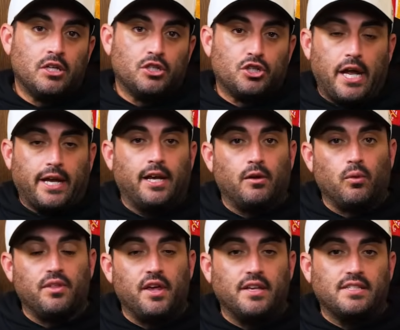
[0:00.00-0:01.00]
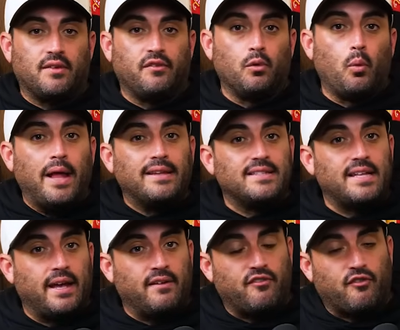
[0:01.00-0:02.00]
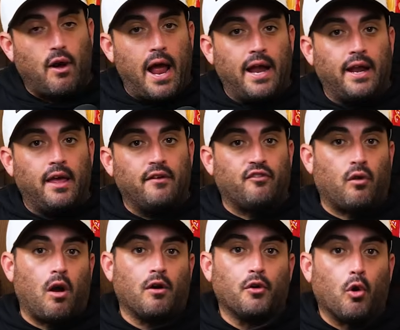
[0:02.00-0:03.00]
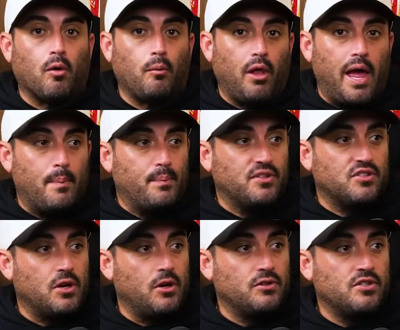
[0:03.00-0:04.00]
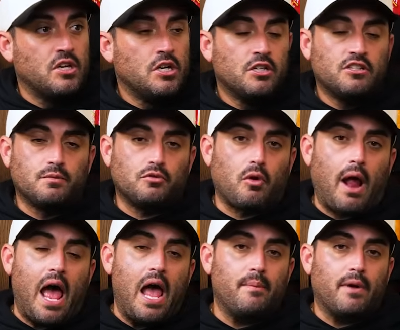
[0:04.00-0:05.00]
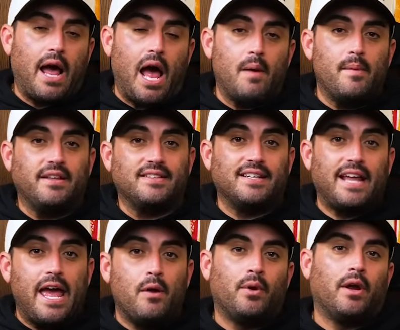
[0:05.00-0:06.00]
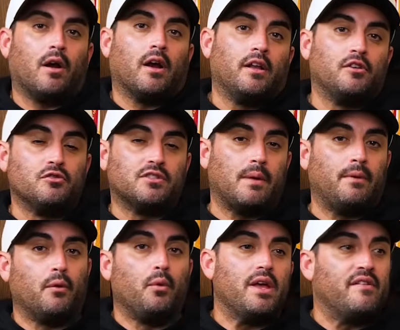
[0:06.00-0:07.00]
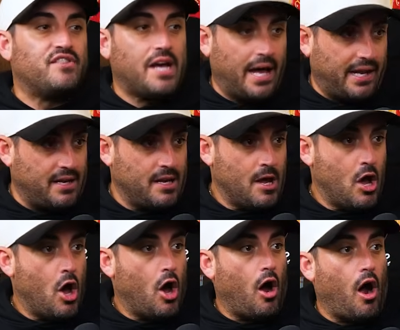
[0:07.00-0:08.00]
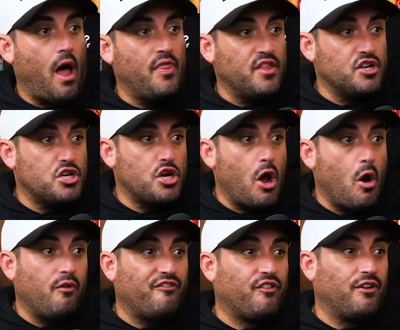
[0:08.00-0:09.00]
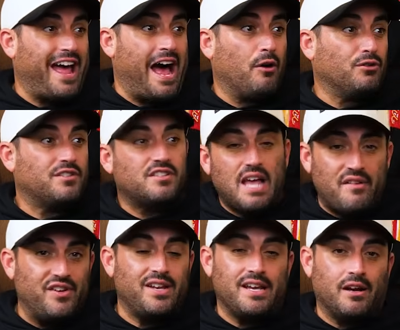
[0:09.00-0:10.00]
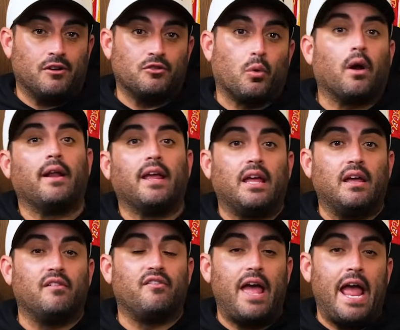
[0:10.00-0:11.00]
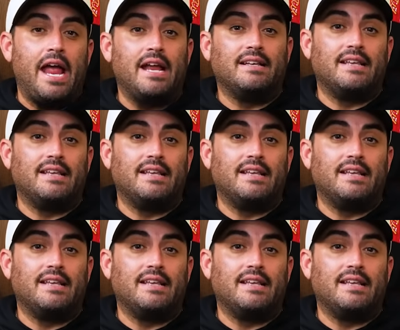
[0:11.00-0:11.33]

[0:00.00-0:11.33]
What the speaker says: check in with us every Wednesday and Friday for our normal episodes. Subscribe, comment. Today we are going to do something we have done on the show for now 7 years. We're going to give a